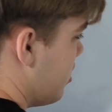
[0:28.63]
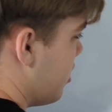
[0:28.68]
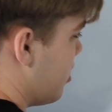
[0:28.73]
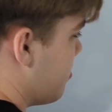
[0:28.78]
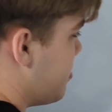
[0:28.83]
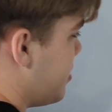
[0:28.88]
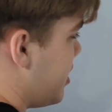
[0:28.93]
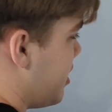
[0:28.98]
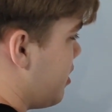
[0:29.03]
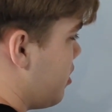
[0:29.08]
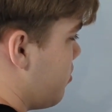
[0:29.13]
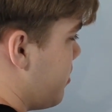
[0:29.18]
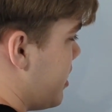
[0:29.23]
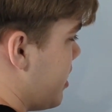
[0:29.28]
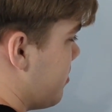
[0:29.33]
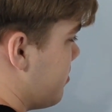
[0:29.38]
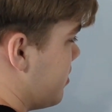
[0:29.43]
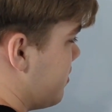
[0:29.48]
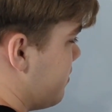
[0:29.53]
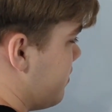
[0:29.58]
Up here
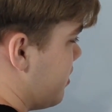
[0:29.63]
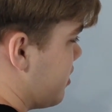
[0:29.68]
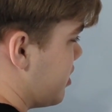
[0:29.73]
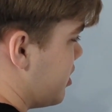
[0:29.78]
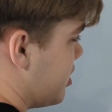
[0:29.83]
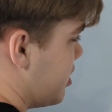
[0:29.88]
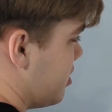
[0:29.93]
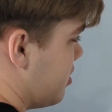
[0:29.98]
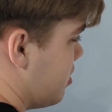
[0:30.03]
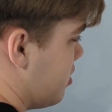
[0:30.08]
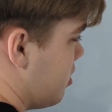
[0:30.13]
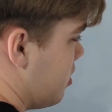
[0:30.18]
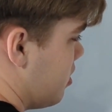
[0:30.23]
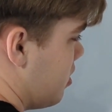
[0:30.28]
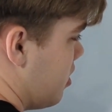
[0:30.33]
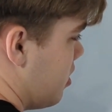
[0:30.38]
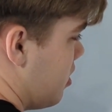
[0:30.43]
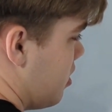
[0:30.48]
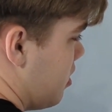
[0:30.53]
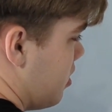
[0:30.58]
we have the function,
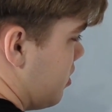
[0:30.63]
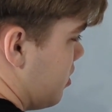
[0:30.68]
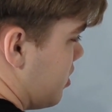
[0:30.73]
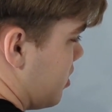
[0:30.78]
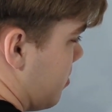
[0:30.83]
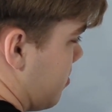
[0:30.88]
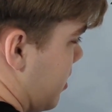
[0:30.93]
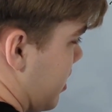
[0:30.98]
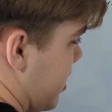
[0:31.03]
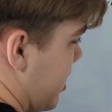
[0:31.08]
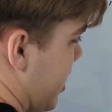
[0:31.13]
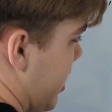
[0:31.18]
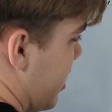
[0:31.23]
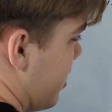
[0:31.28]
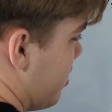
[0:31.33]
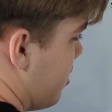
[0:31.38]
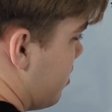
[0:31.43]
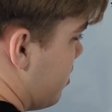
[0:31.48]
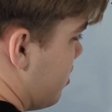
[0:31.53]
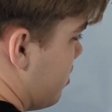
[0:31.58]
something like
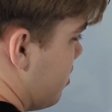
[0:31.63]
that.